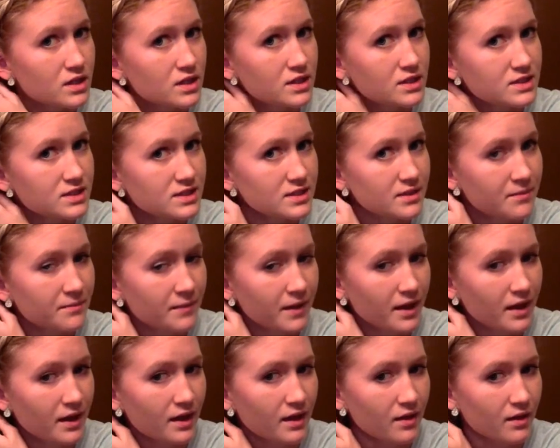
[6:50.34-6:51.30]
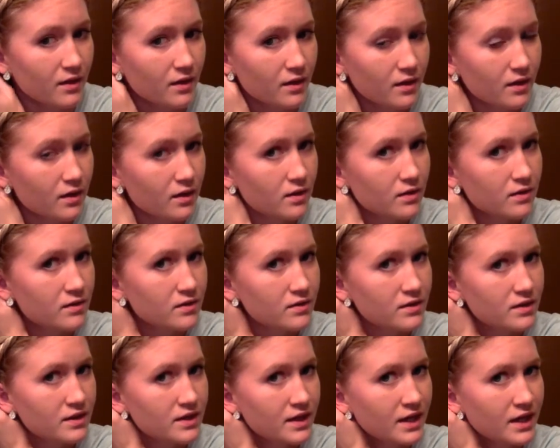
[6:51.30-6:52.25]
and to make it look
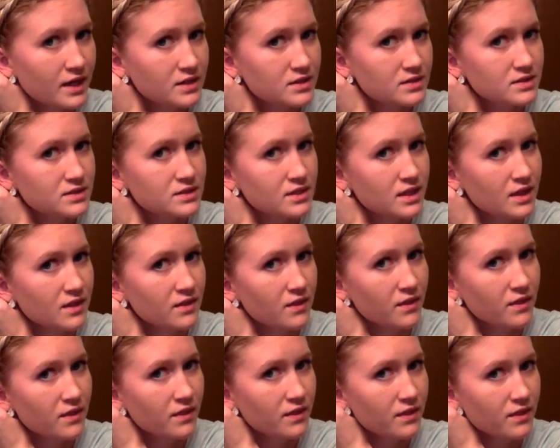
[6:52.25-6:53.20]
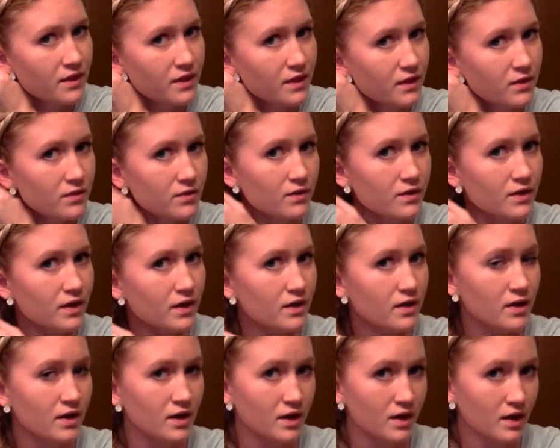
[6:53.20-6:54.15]
nice and thicker.
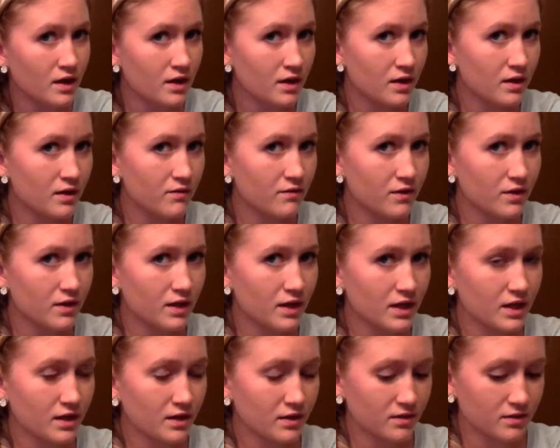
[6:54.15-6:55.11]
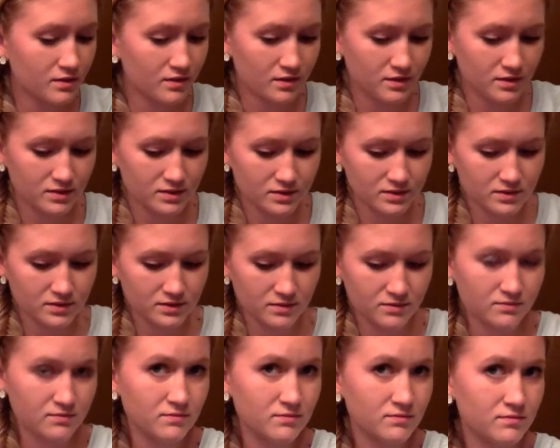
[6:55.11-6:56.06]
If you're getting
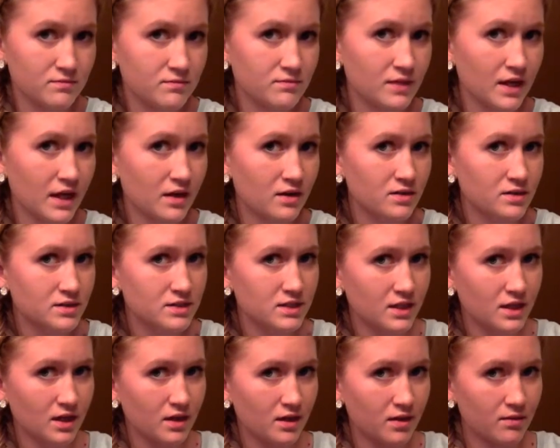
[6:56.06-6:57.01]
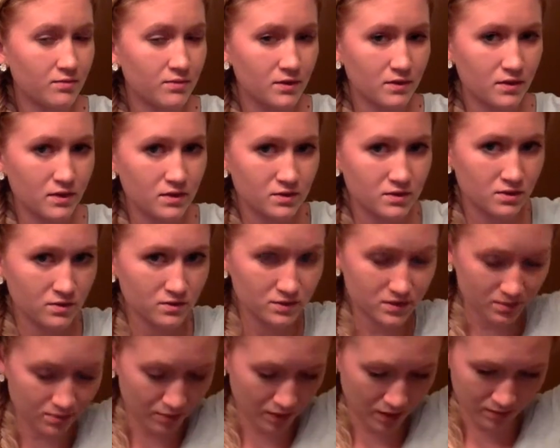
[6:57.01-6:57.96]
some hair sticking up, you can use
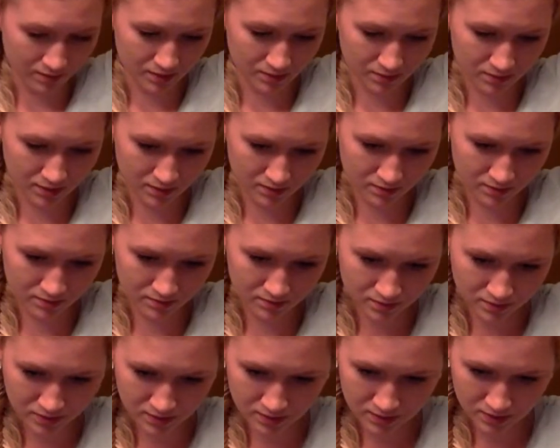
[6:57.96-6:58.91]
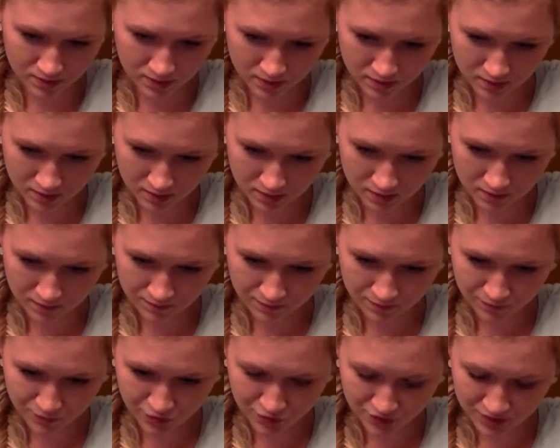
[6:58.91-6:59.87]
a bobby pin
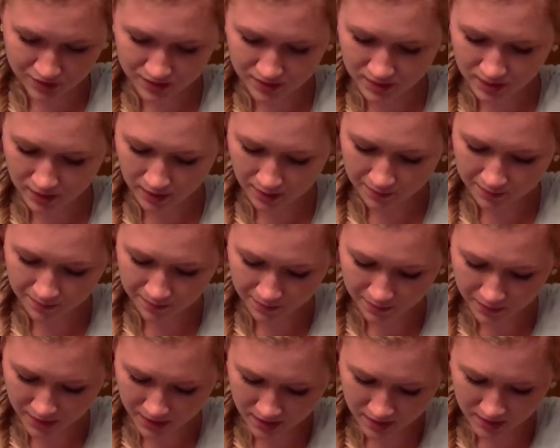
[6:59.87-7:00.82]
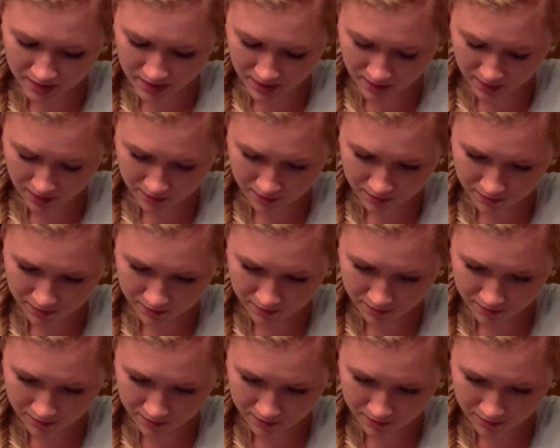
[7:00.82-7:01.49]
just to pin it down.